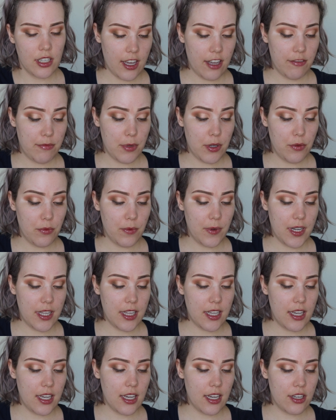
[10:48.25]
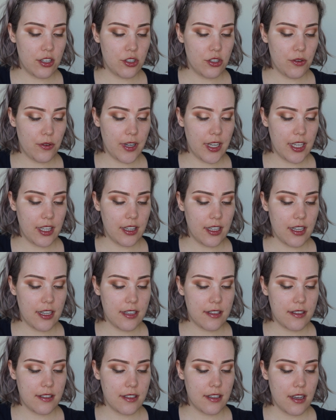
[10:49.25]
I've been really enjoying
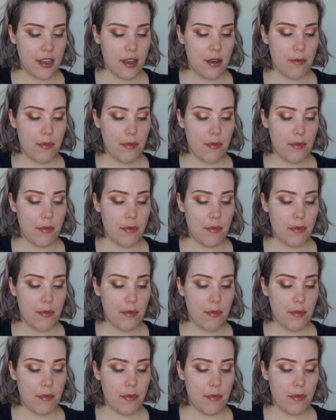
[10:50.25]
this,